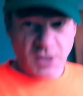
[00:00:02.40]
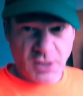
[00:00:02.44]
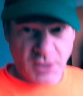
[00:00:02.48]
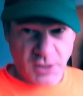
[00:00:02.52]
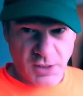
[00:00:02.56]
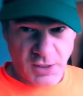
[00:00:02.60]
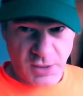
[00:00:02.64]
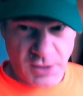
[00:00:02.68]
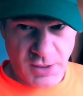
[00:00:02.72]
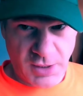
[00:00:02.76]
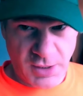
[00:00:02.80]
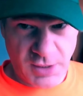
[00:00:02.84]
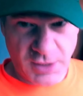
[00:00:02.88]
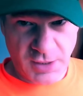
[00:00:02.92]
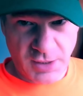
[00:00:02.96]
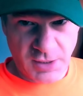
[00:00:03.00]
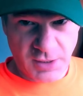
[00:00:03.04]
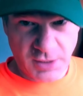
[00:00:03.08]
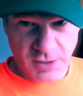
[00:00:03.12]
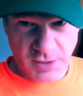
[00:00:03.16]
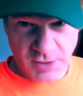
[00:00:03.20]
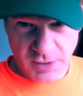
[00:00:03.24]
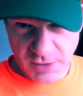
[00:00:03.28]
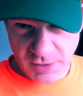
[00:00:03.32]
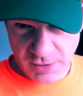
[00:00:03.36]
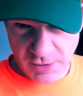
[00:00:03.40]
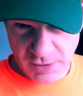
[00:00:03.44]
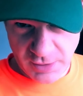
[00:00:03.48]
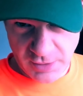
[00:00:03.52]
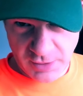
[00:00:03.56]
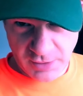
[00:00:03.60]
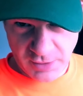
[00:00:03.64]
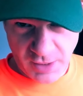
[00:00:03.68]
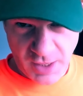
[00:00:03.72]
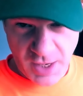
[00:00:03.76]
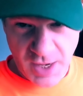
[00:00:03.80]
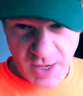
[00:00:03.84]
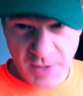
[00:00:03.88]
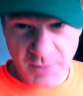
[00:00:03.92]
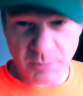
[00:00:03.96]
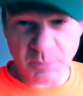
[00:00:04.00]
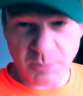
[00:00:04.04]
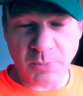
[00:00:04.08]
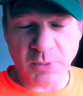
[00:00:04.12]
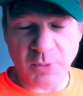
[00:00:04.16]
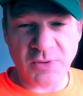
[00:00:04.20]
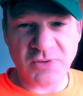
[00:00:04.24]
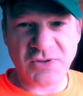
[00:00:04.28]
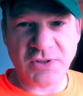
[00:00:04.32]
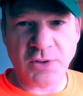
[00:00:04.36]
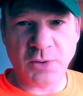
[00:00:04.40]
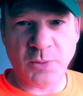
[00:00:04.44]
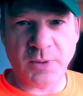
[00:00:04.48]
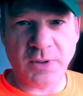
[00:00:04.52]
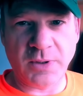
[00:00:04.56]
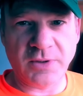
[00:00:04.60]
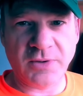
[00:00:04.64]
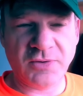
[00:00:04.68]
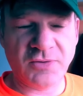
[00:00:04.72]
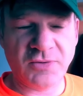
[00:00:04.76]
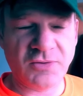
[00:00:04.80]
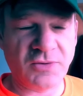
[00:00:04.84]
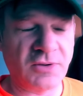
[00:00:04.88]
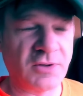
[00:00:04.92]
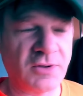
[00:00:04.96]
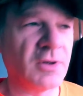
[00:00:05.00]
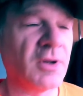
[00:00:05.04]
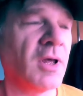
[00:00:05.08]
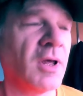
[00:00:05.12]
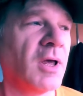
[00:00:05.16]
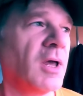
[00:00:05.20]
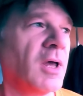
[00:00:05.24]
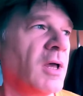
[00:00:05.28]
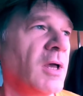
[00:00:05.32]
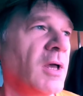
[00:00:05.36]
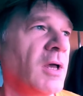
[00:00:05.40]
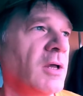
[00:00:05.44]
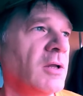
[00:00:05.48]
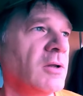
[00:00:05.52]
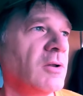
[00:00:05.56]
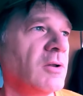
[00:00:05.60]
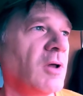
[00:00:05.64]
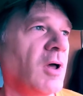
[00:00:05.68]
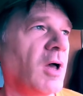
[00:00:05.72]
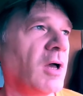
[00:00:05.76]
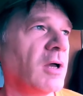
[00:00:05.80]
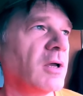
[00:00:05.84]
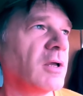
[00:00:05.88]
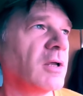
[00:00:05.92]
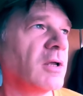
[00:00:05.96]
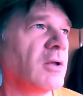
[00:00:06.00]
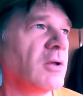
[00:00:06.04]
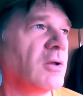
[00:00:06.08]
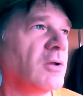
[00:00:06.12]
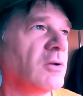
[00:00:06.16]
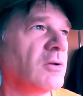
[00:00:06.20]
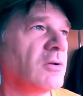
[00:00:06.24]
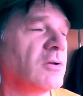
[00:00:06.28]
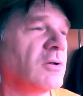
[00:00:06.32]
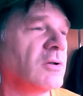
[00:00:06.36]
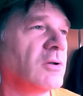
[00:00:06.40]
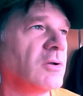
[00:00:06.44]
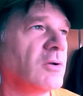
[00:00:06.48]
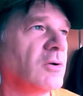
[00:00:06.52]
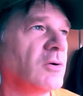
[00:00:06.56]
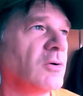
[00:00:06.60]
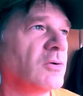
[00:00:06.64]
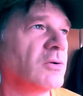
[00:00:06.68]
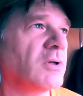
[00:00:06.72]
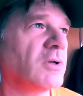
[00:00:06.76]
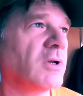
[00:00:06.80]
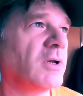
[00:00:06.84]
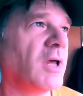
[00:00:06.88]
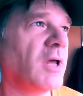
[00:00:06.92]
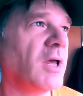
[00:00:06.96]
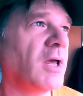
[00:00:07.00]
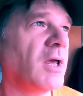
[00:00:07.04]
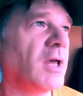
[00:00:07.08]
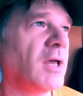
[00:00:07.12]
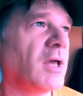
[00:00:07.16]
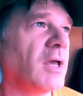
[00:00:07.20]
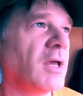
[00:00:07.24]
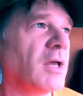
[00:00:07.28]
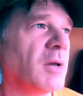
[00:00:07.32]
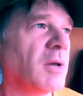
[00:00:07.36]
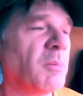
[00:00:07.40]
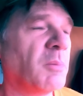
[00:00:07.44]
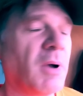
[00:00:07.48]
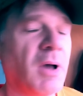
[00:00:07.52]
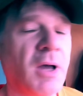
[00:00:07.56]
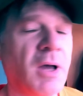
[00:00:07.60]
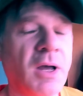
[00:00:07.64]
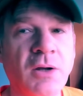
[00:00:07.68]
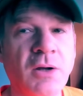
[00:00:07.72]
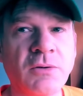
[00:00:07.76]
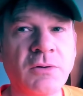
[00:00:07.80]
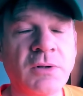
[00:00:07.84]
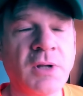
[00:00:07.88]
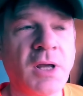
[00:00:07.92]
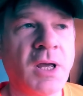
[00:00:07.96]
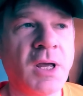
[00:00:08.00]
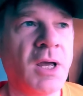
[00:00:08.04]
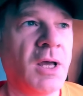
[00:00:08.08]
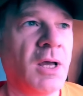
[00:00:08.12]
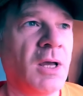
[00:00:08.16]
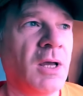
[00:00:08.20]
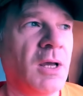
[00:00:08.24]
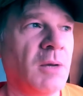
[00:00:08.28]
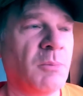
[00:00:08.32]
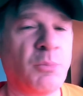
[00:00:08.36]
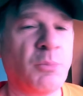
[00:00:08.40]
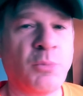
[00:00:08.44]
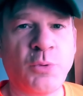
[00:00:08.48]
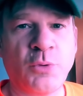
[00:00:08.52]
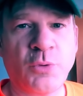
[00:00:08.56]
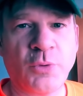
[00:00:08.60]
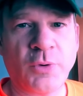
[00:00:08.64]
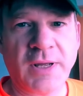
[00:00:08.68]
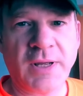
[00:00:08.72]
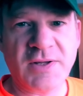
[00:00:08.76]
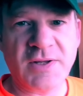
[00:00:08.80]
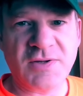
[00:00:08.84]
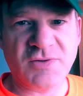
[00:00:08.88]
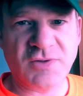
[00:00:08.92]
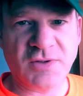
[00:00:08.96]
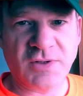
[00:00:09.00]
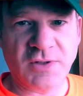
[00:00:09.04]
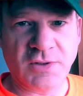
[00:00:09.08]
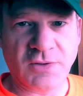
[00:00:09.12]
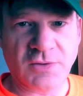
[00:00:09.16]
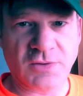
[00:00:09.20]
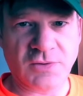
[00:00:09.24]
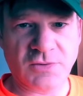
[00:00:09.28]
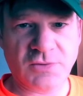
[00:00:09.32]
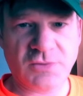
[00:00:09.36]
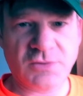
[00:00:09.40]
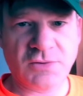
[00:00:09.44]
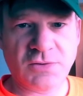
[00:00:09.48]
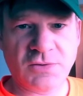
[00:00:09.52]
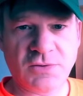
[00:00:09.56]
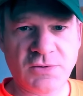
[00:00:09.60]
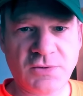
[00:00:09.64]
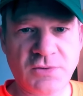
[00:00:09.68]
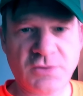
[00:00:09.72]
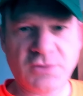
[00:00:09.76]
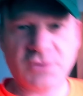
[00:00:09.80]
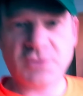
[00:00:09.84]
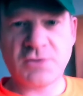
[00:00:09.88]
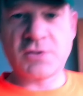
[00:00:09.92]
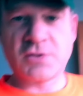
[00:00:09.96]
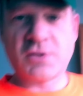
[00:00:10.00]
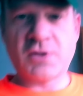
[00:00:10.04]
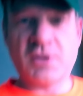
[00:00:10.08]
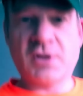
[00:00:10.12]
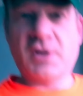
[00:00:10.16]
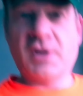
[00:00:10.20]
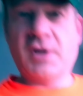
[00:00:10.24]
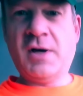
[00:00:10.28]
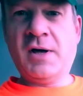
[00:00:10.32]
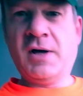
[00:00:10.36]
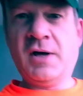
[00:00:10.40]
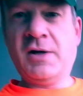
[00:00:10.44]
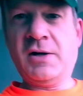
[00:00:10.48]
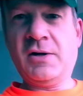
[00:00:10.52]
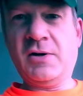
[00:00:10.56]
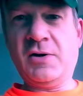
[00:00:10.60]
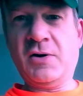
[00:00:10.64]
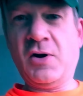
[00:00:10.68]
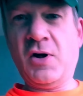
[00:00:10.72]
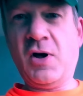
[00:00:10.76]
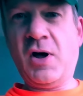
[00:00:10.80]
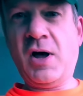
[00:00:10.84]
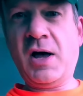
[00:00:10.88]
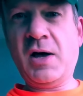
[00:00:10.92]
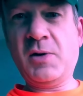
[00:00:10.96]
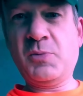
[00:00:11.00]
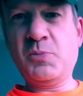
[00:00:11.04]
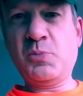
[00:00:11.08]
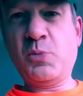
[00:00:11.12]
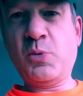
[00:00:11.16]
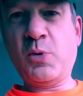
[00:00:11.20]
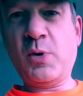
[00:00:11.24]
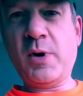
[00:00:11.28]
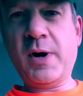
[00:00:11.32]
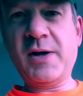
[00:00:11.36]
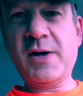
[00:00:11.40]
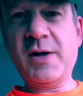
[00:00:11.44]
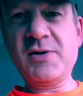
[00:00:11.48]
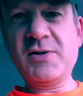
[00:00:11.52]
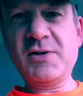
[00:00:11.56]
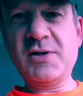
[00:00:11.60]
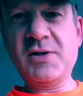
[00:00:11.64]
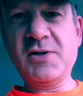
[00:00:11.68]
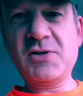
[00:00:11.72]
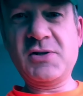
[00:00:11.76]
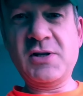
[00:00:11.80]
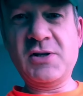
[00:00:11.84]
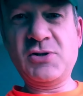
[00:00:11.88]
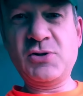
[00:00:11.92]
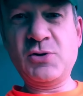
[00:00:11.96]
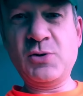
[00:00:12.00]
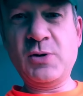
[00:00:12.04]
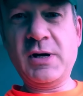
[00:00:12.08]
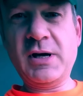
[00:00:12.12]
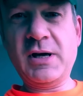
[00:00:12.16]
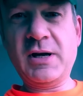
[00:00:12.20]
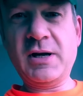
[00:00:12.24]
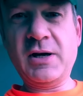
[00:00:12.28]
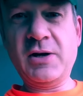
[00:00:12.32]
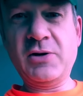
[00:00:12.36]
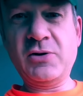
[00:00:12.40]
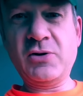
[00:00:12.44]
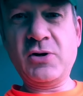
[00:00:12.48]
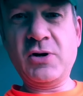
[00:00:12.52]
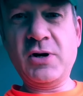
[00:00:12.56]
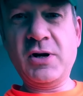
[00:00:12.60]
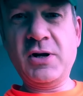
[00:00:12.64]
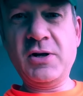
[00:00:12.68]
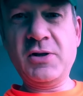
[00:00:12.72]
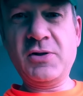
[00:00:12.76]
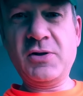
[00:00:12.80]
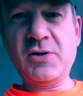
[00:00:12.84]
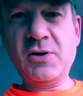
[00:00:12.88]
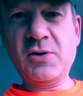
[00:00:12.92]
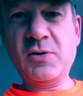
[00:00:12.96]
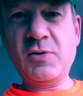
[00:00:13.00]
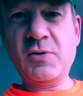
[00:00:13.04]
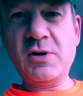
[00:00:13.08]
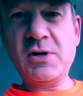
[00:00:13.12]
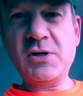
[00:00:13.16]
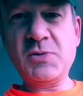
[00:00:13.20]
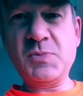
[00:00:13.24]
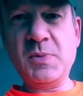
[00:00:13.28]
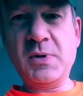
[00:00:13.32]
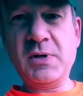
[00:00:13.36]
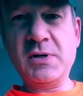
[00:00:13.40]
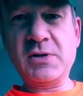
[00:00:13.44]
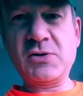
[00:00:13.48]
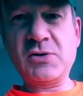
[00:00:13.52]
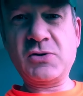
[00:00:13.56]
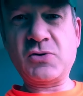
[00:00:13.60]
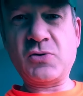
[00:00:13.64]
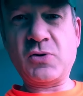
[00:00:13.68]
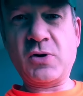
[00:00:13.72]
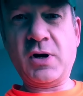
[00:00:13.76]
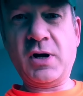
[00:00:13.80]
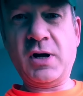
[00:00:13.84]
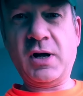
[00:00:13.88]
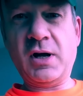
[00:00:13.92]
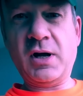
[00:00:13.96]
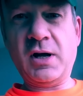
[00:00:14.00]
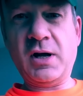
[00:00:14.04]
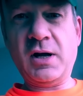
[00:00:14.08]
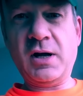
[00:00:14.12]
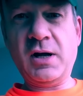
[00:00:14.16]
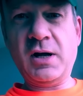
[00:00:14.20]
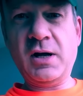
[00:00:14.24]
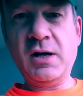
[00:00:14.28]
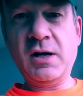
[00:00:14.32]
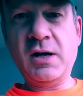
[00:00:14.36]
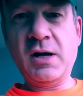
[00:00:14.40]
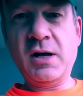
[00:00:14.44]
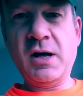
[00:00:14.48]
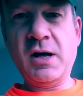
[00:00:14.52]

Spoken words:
and I'm Moosey Wilson talking to you today about presents. Not presents that you get underneath the Christmas tree,